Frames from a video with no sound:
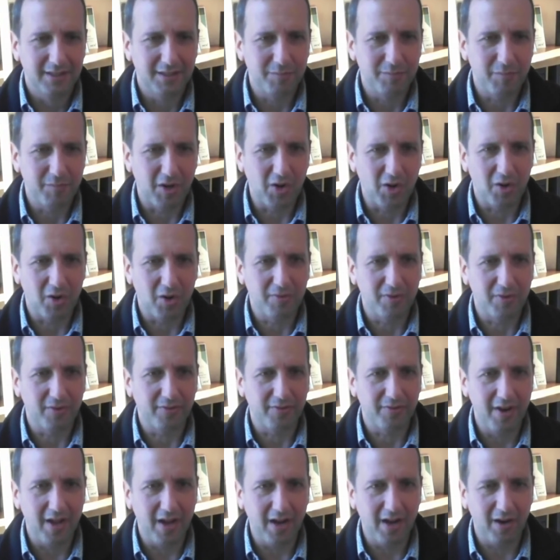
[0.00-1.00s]
my
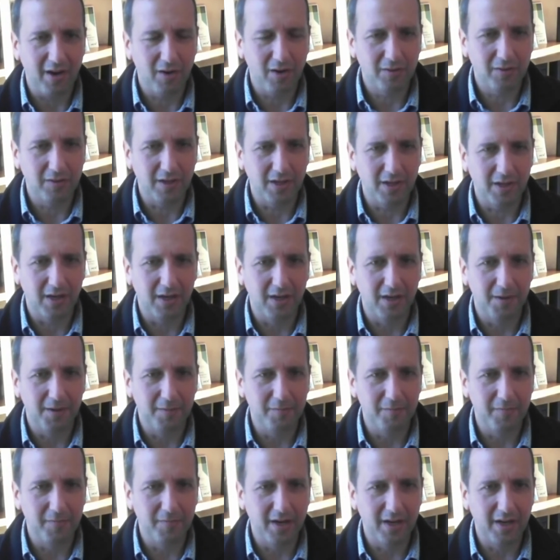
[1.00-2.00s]
office now, um,